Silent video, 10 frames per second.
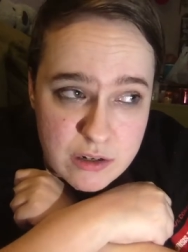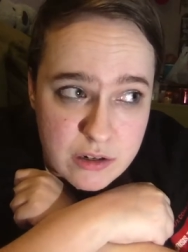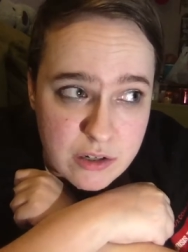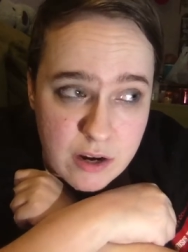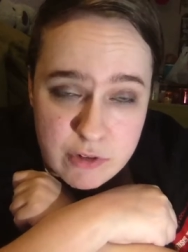
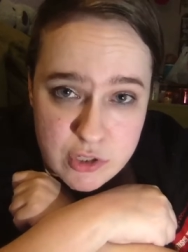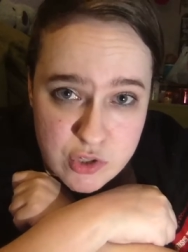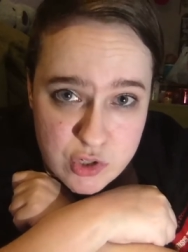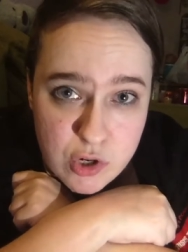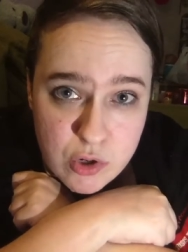covered in
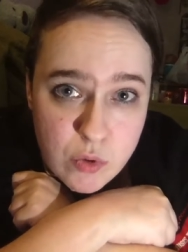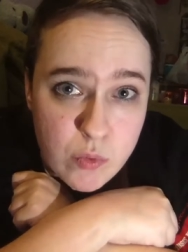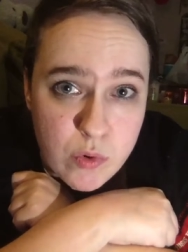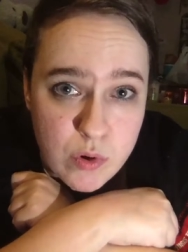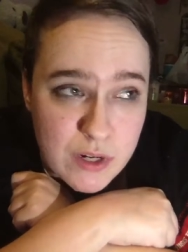snow,
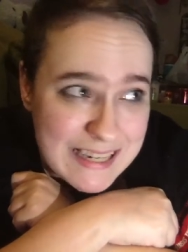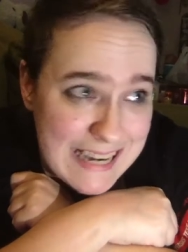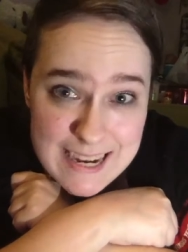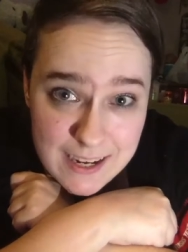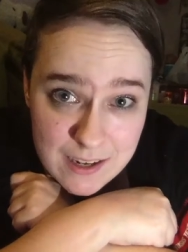
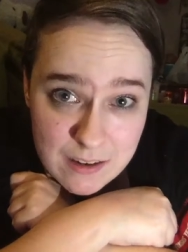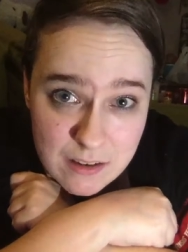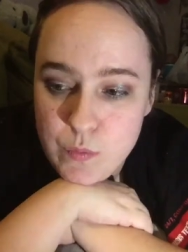naked.